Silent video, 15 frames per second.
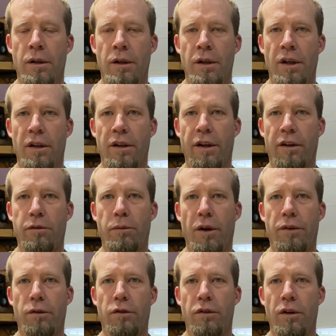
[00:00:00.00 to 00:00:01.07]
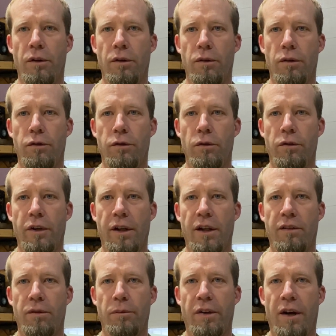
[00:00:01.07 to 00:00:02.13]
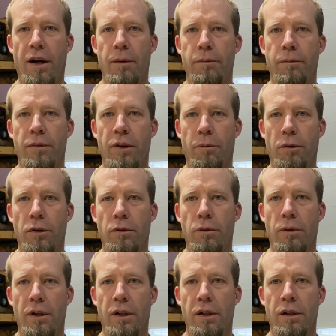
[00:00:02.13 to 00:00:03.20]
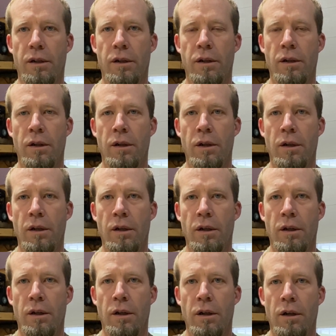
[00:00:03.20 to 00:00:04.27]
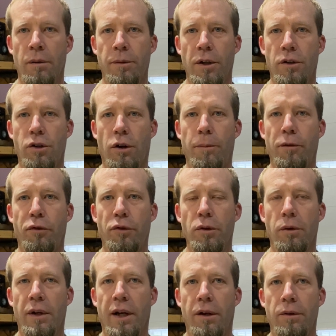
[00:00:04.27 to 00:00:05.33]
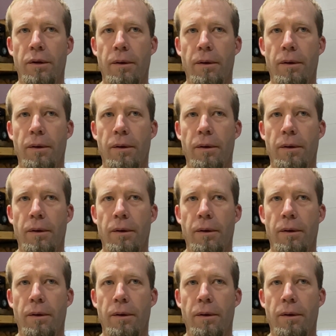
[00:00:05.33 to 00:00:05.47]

in the next month or so, as soon as I get some time, I'm gonna drop the fluid out,